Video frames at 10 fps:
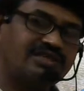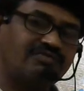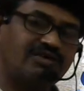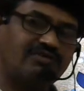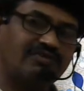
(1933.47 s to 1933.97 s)

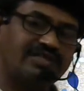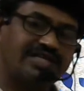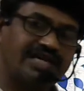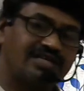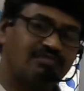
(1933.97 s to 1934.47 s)
we have one
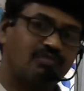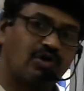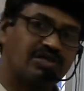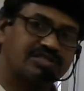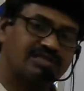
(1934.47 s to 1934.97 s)
diagram,
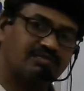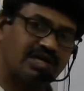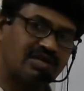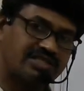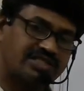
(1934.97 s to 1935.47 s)

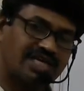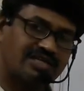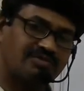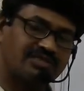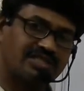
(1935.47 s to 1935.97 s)
Euler's
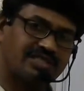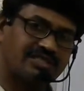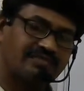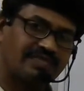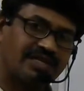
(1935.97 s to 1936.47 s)
diagram is
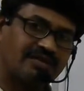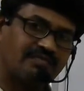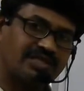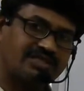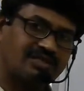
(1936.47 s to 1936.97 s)
there.
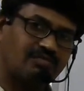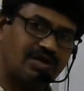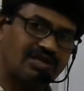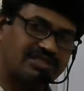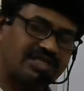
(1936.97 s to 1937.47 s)
Based on
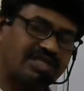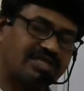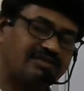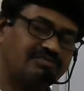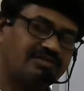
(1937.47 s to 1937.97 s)
Euler's
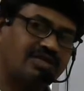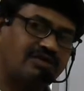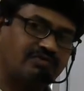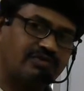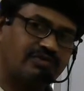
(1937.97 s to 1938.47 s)
diagram
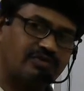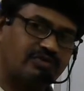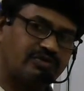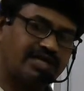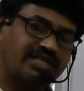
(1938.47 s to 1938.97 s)
we have
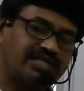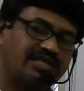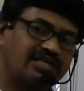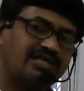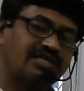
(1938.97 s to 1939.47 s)
to write
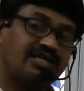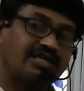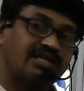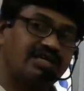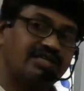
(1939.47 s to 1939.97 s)

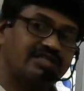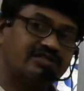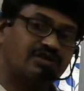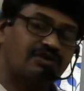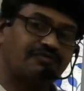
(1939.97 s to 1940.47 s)

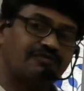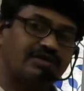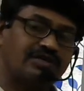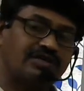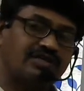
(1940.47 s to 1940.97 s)
energies of
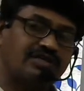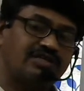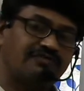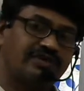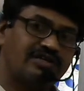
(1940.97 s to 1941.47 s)

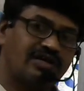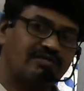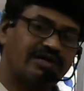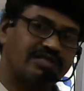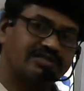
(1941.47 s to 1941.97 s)
different
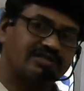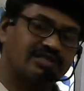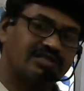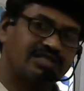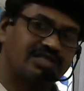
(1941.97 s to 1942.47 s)
orbitals.
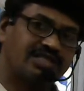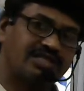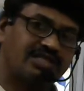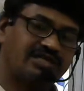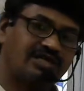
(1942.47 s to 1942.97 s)

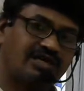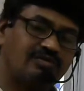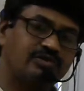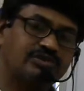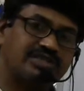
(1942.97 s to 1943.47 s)
Here
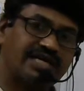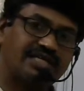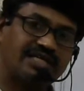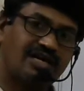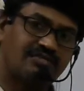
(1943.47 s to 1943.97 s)
almost
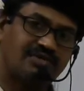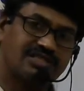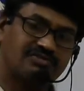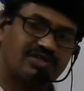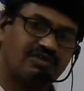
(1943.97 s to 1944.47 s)
19
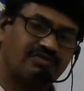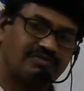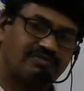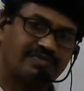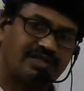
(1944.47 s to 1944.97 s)
orbitals we have.
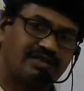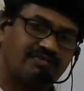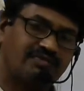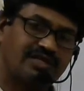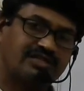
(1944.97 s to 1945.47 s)

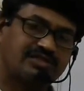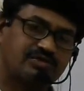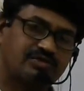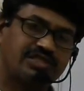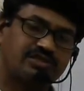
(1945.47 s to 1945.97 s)
1s,
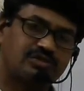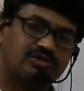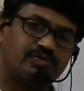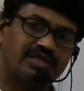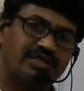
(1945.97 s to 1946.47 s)
2s,
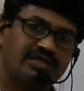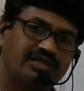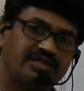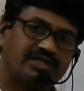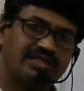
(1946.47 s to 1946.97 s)
2p,
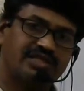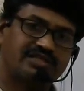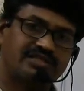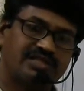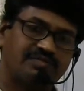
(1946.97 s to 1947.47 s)

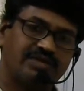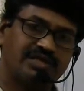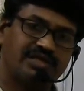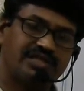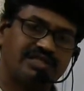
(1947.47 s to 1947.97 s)
3s,
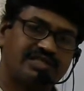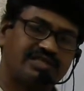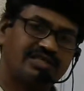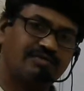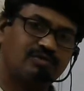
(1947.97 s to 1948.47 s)
3p, like
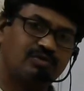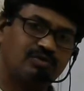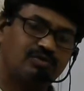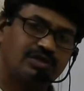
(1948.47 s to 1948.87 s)
that up to